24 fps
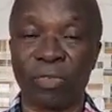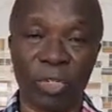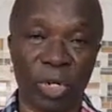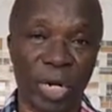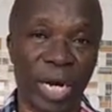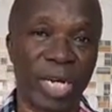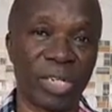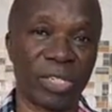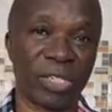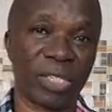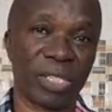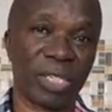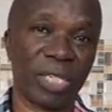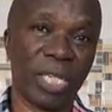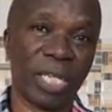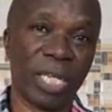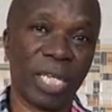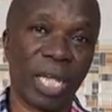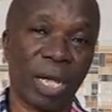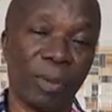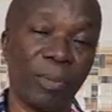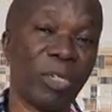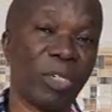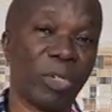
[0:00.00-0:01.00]
Christ.
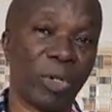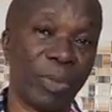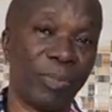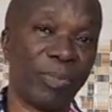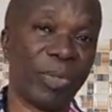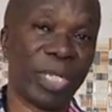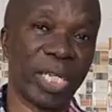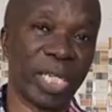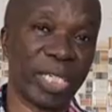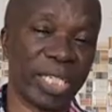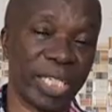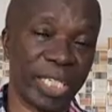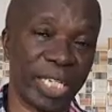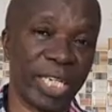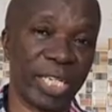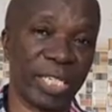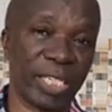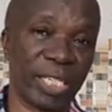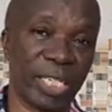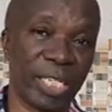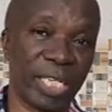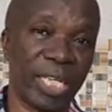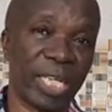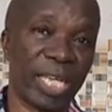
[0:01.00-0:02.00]
I want to repeat that again.